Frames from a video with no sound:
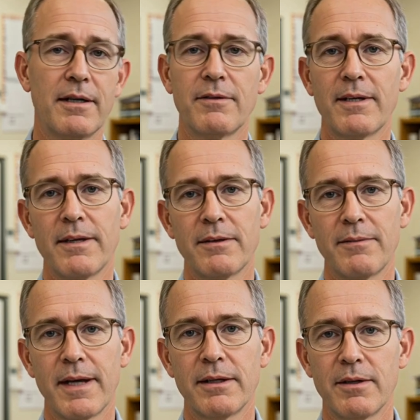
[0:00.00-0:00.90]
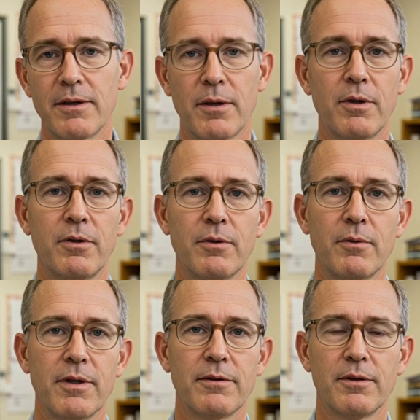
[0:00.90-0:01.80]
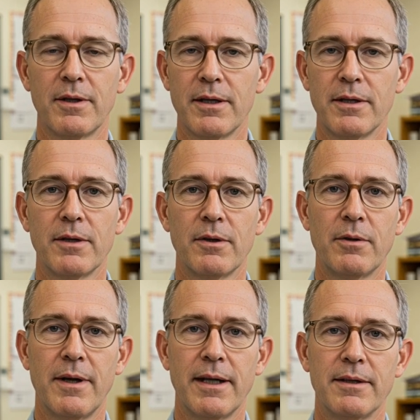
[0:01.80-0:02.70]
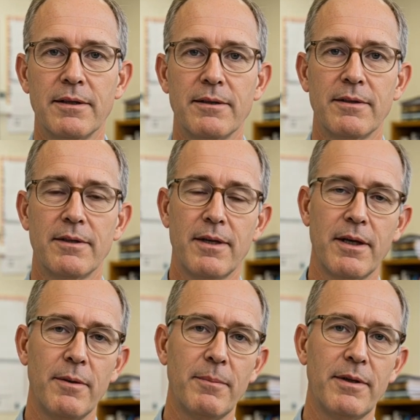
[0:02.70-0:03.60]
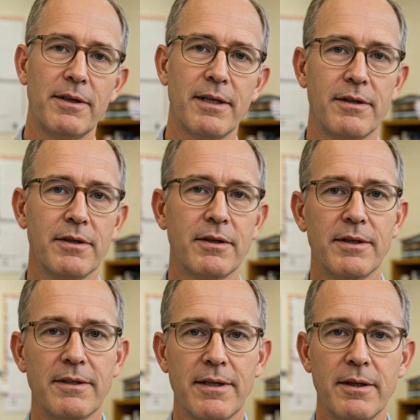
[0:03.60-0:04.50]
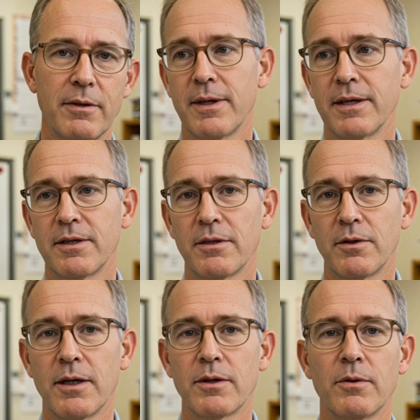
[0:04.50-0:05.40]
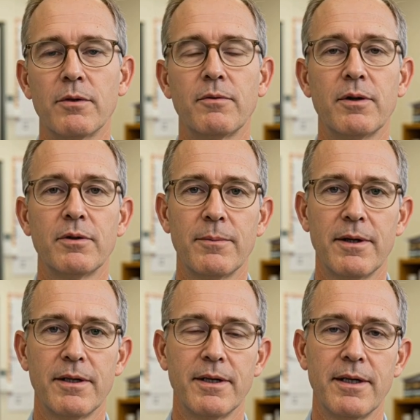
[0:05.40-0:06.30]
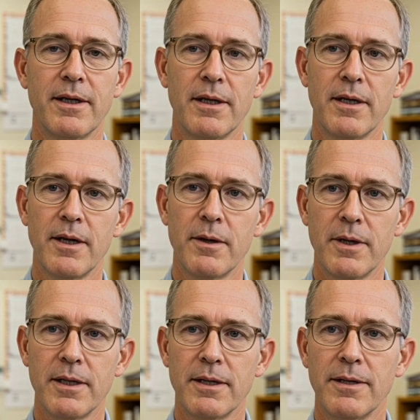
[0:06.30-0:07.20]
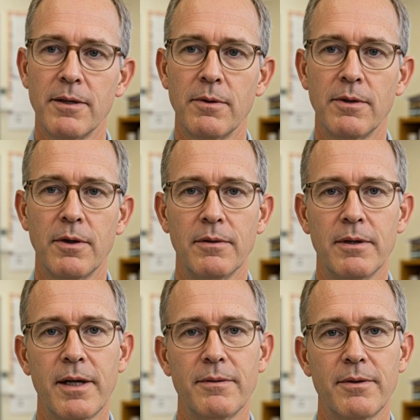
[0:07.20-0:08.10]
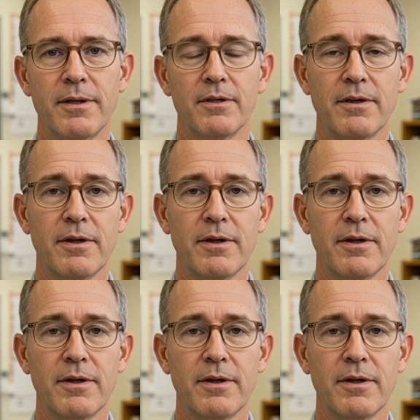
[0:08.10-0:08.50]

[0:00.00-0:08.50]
of these factors alone would have triggered a crash, but together they created structural vulnerability, a market that was over-leveraged,